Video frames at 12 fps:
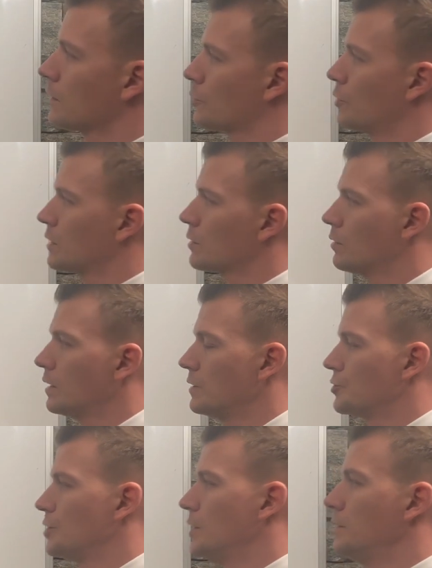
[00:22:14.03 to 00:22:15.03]
Critical
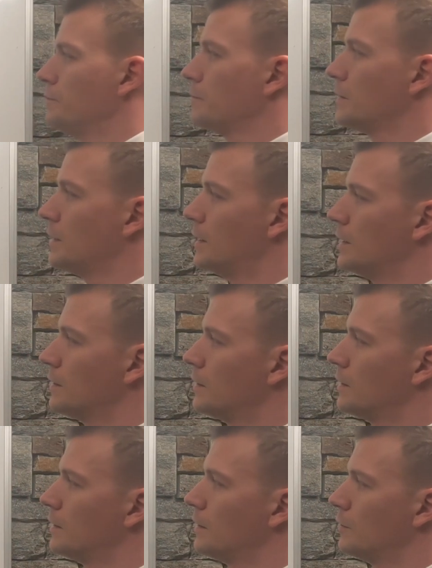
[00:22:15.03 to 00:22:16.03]
engine and
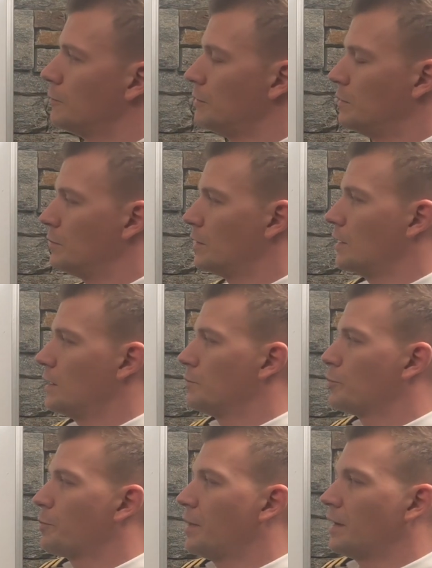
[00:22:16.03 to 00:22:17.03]
wind and
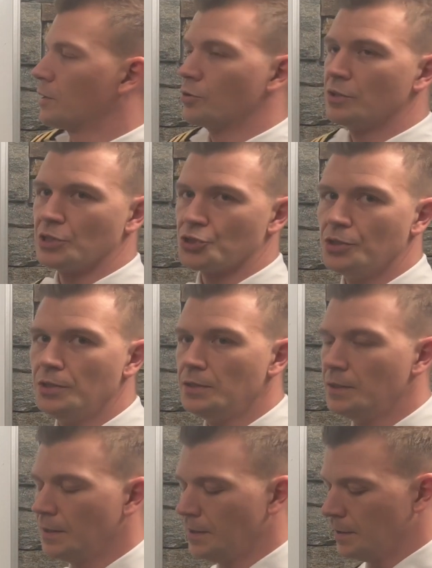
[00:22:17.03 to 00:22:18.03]
propeller condition,
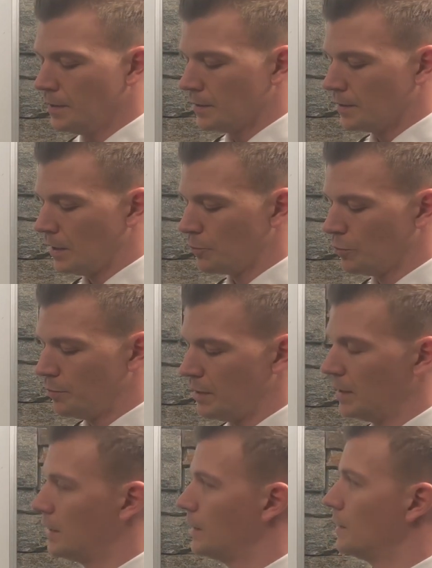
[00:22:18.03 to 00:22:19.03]
that would
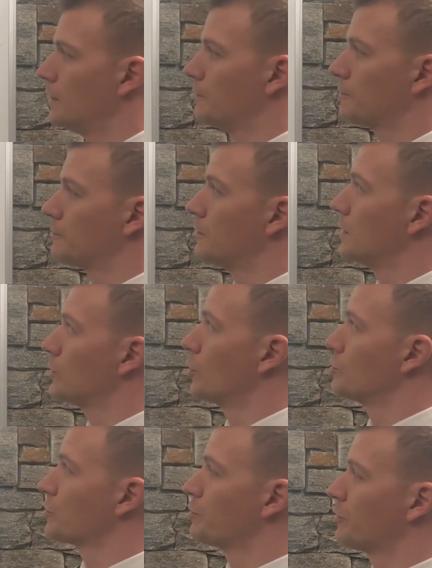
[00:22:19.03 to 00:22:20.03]
be, in terms of